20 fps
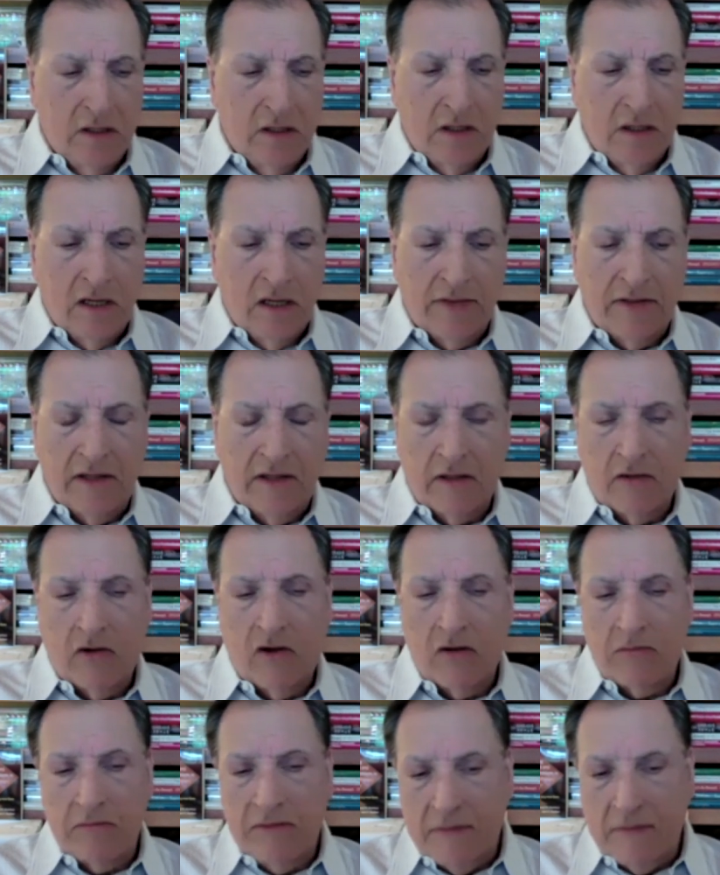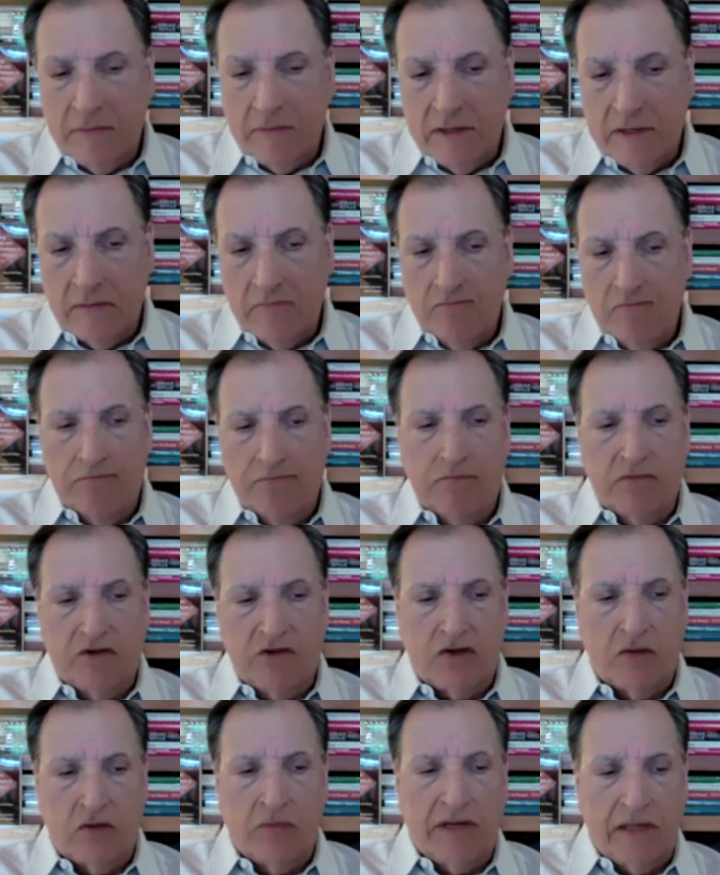And they thought maybe
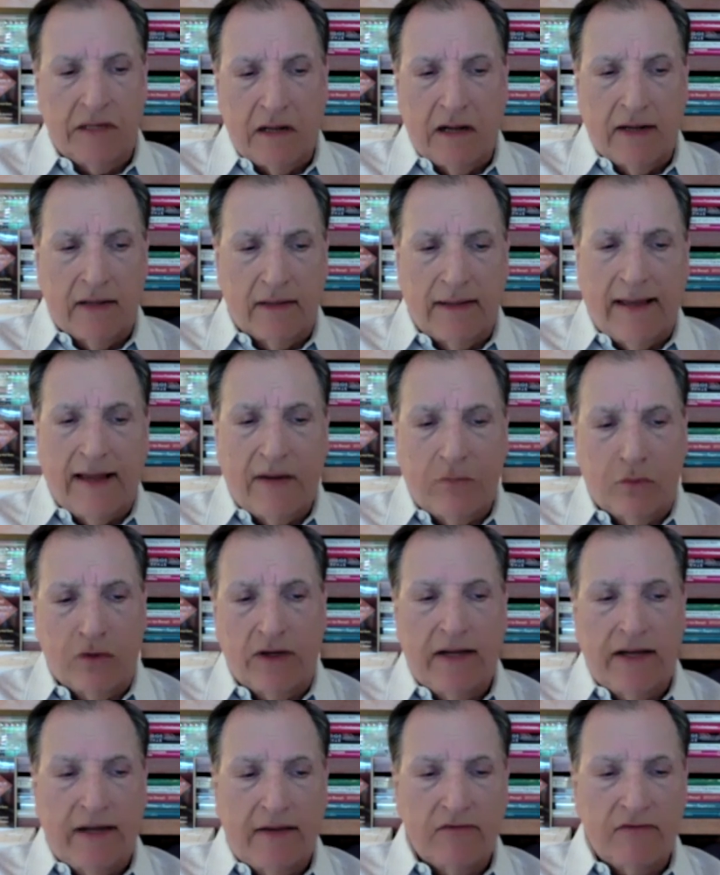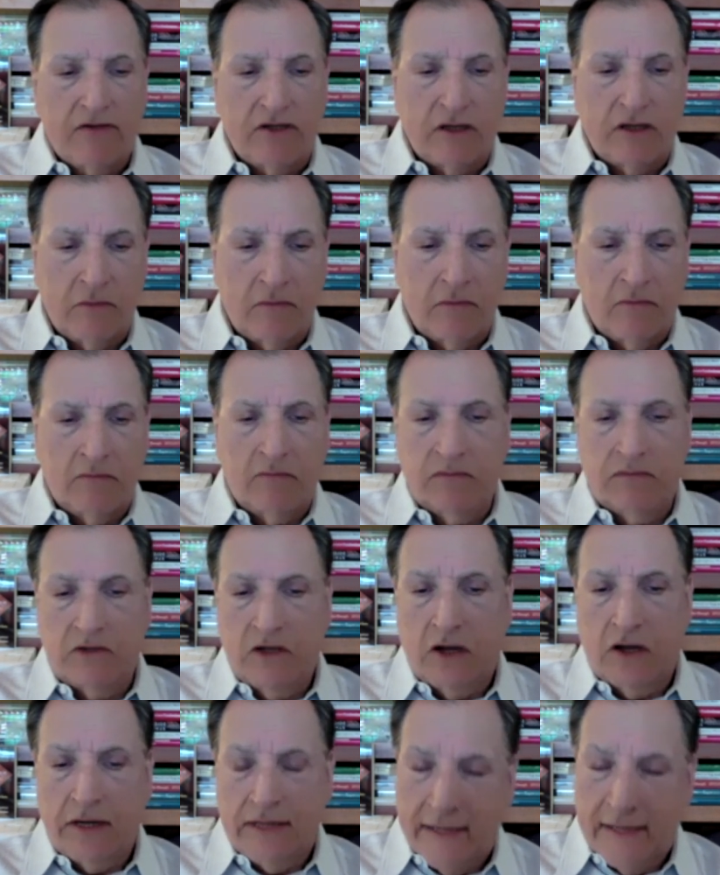somebody like that would have some
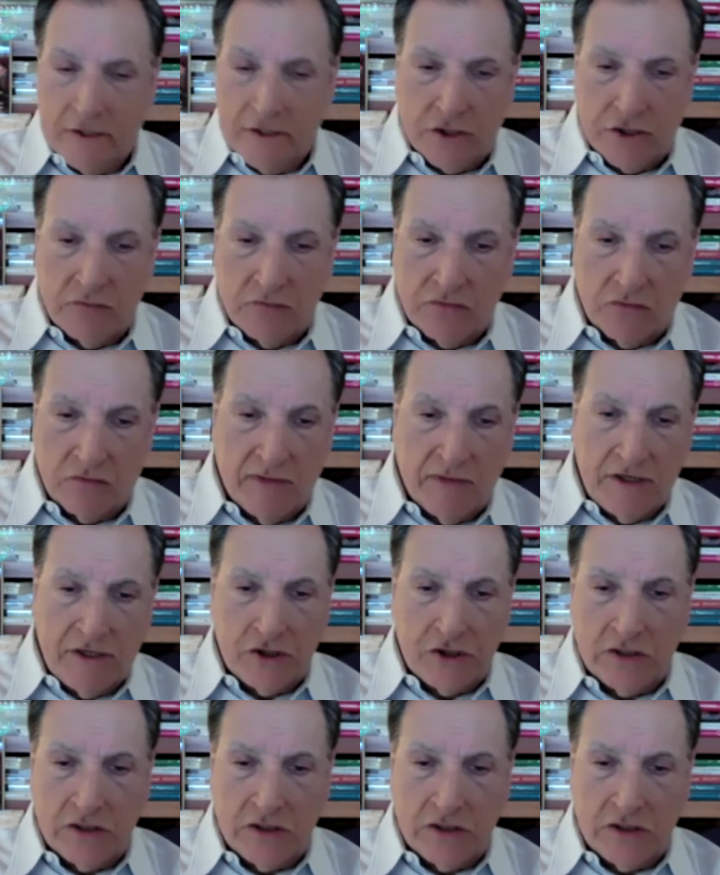cutting edge information.